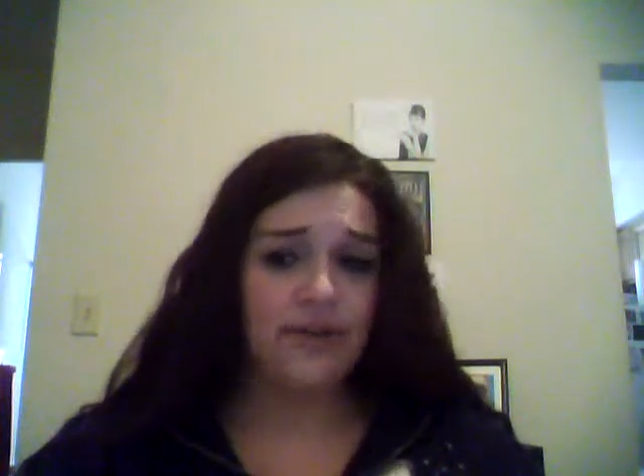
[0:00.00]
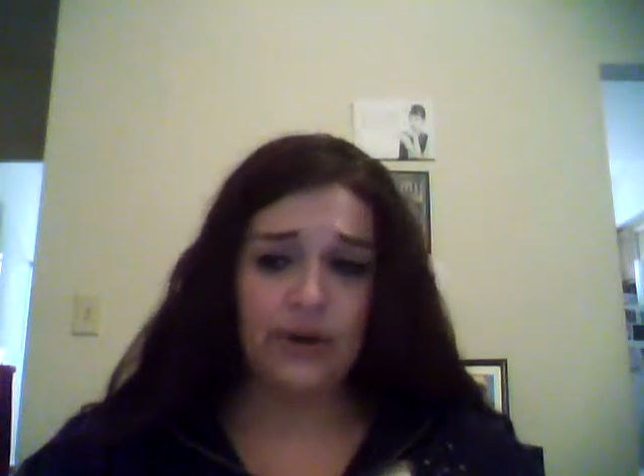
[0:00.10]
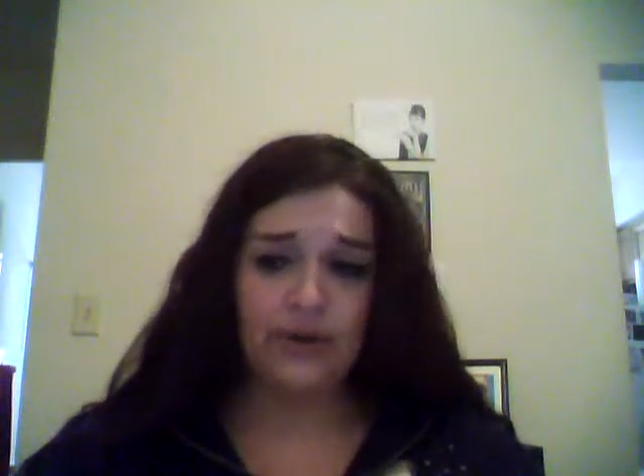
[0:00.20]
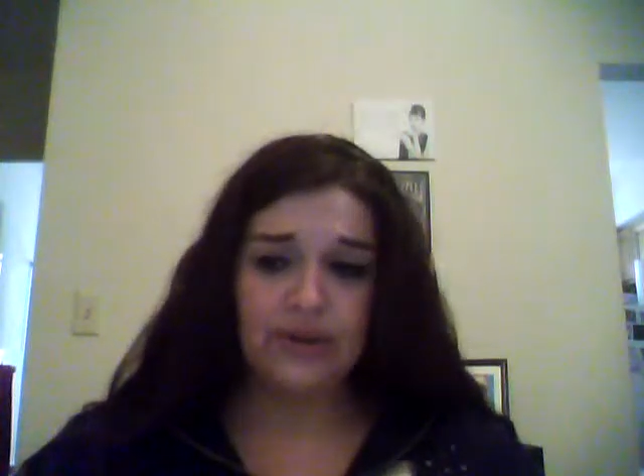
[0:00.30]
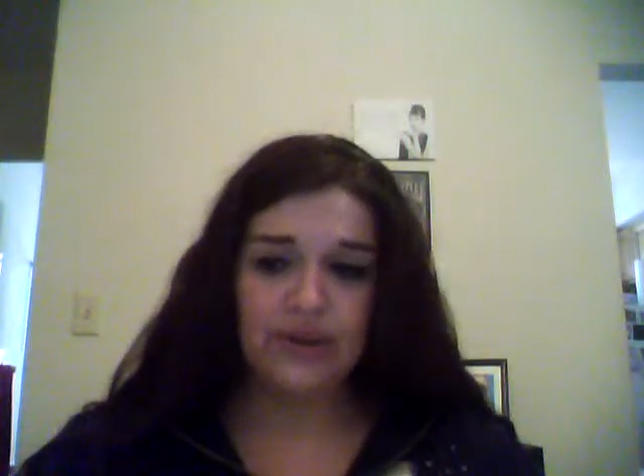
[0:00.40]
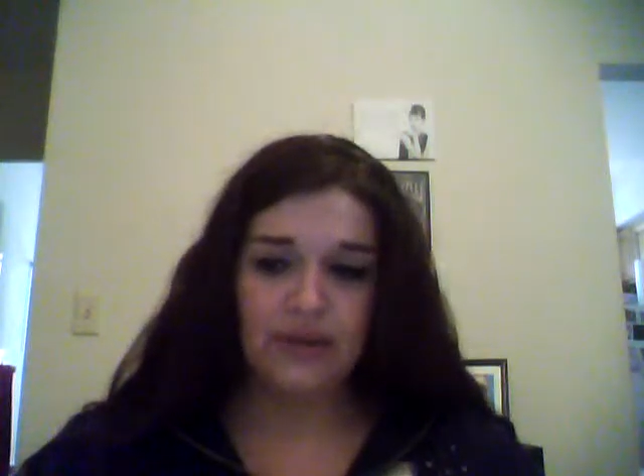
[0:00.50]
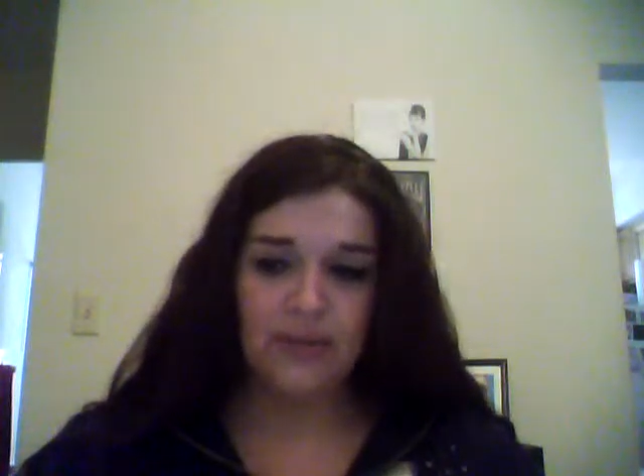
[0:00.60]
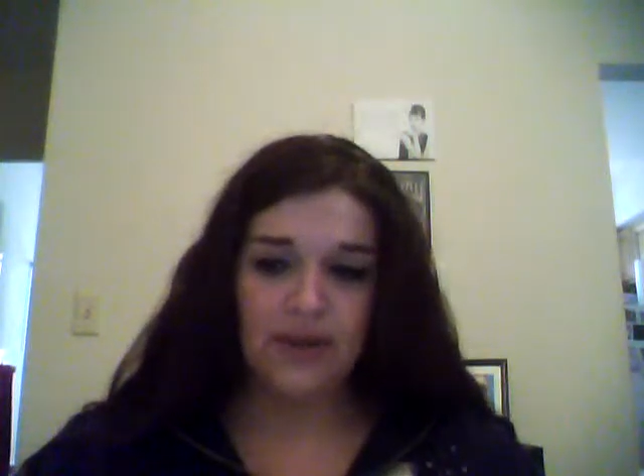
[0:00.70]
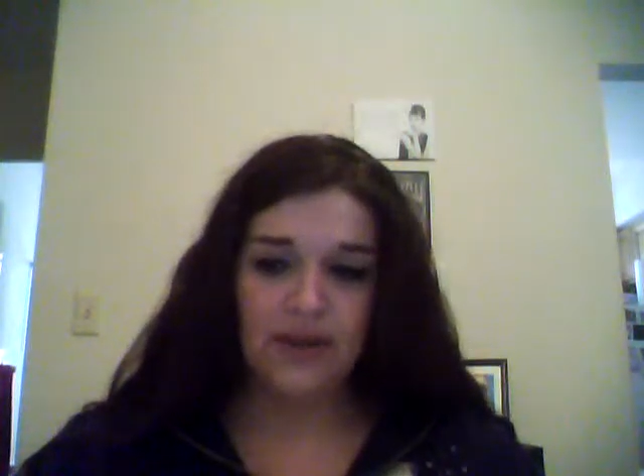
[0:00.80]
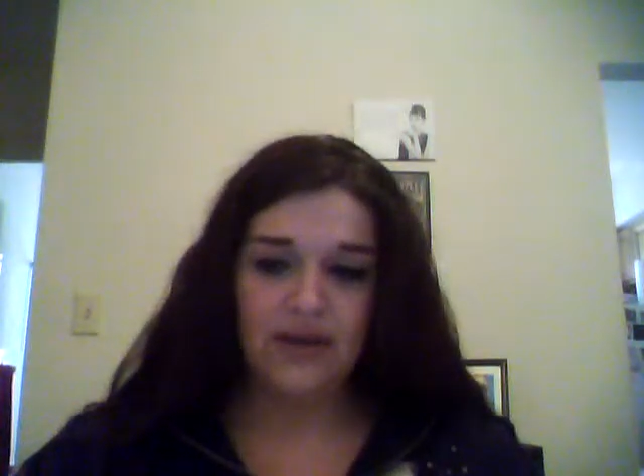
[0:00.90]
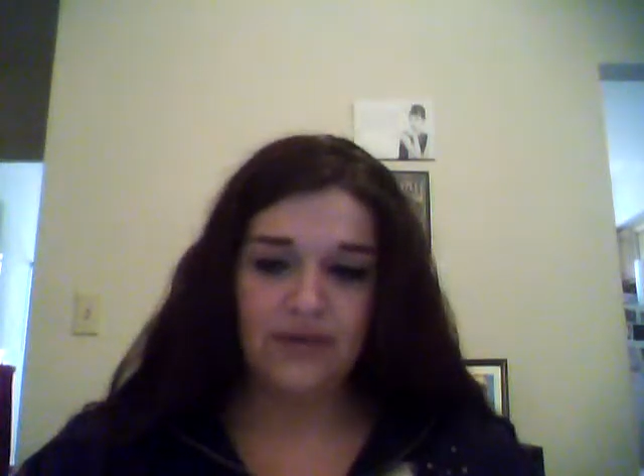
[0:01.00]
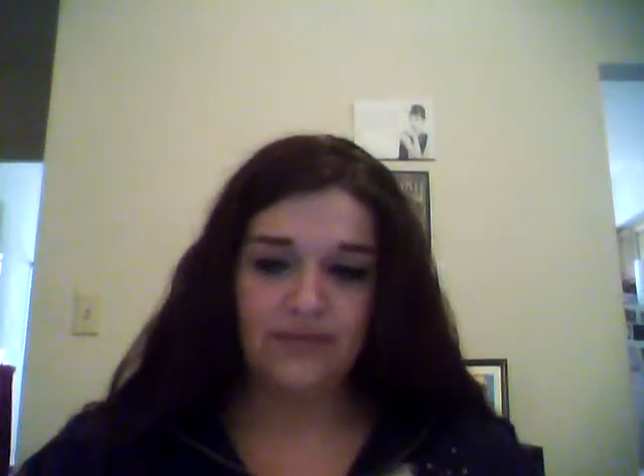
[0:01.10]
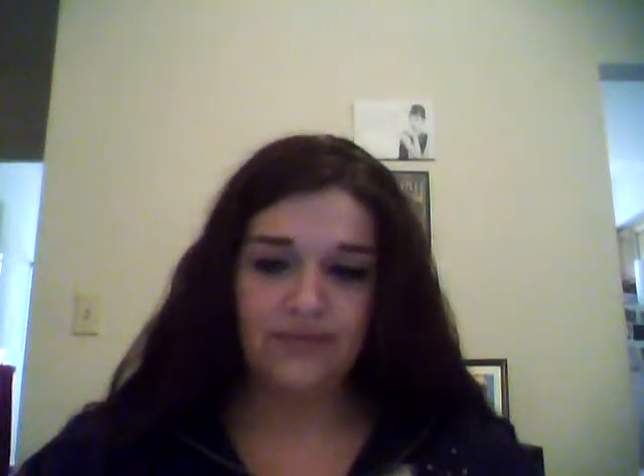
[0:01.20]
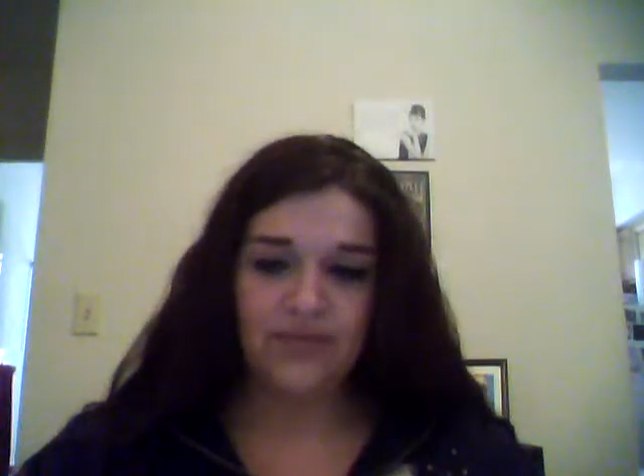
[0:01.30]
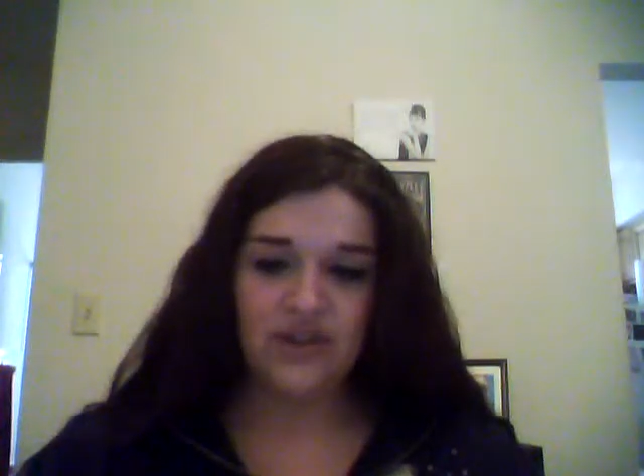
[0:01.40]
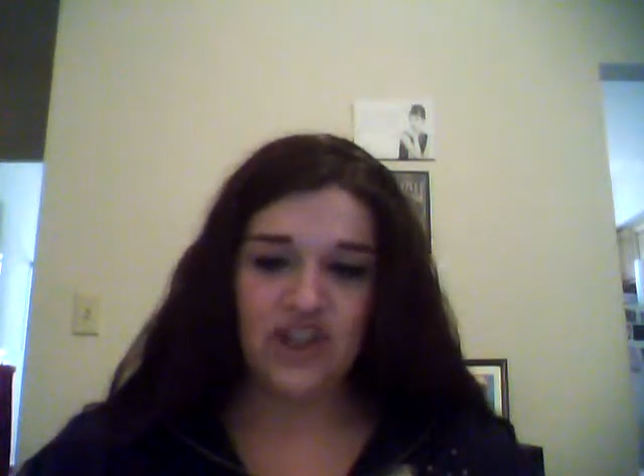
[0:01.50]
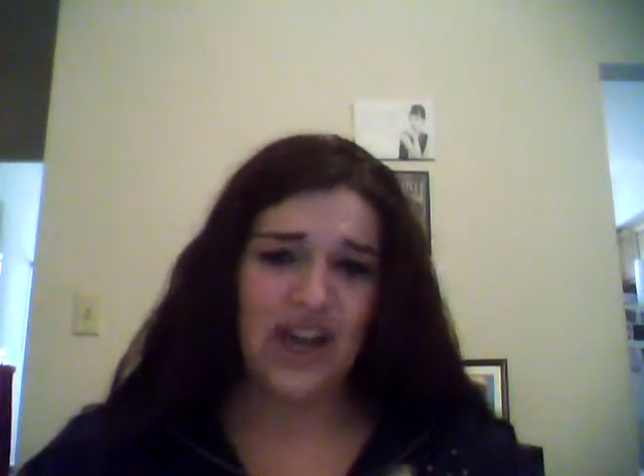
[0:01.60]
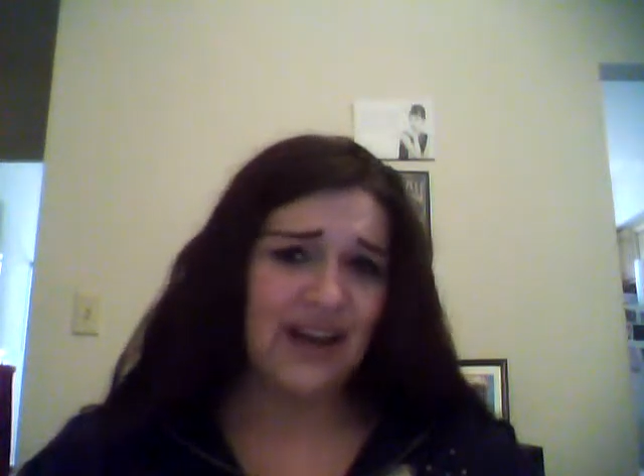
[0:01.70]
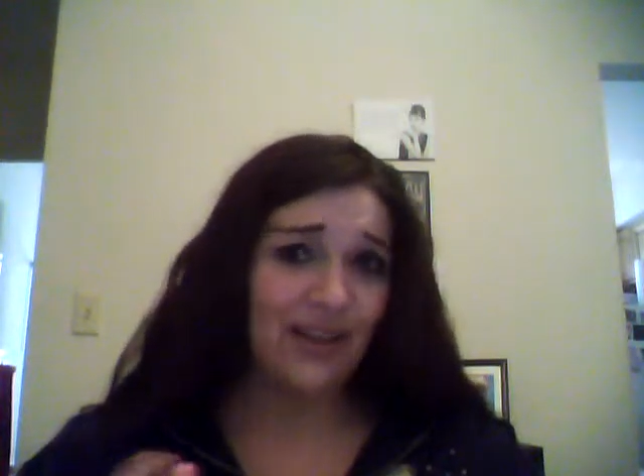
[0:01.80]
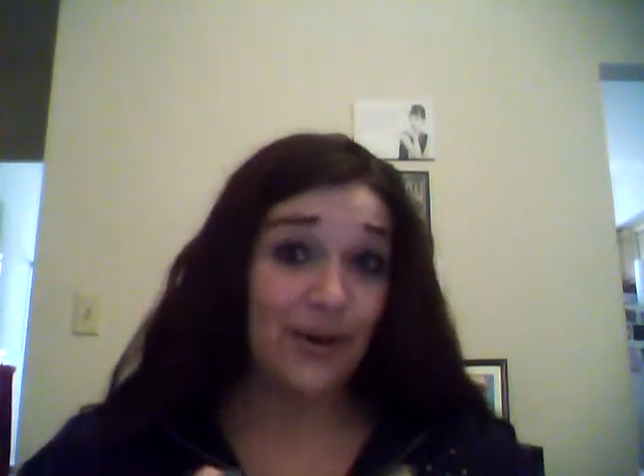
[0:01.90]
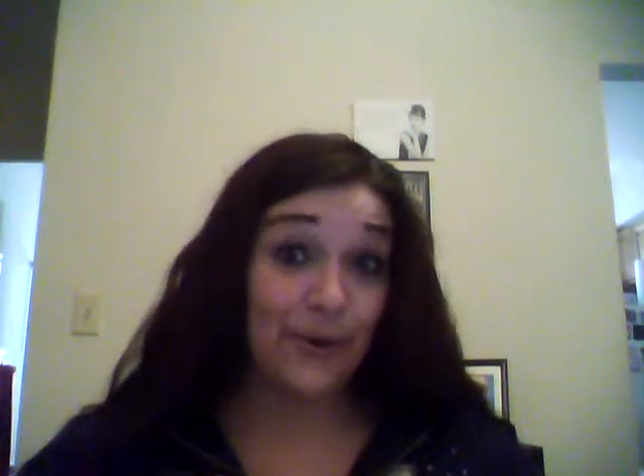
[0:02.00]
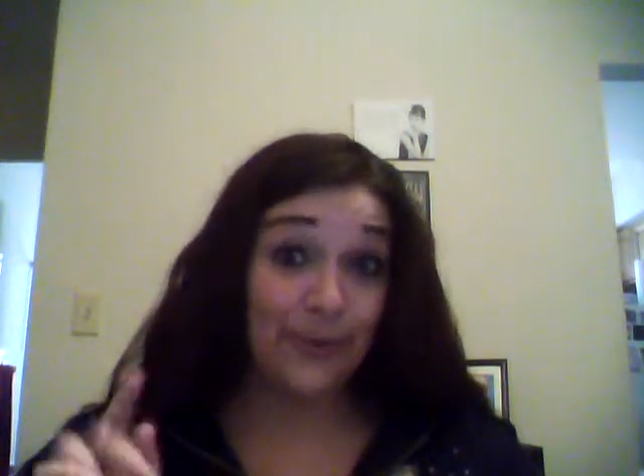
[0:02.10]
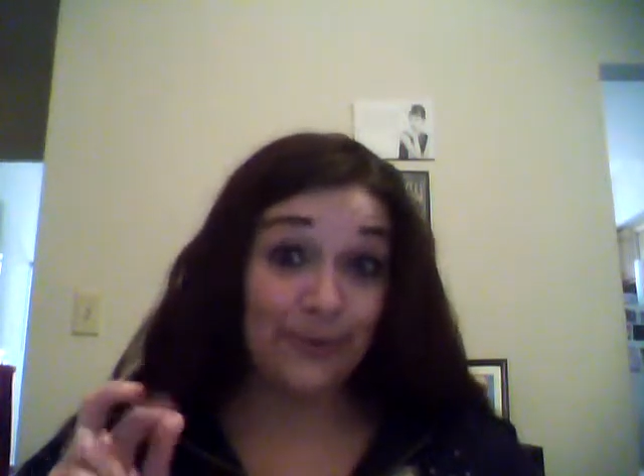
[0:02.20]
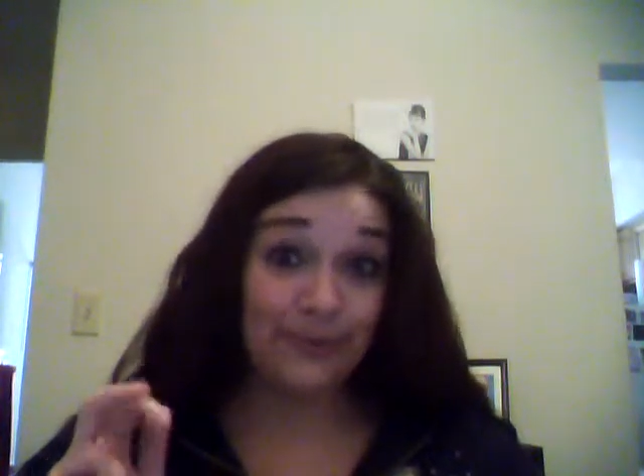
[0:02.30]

I thought I was going to be shallow.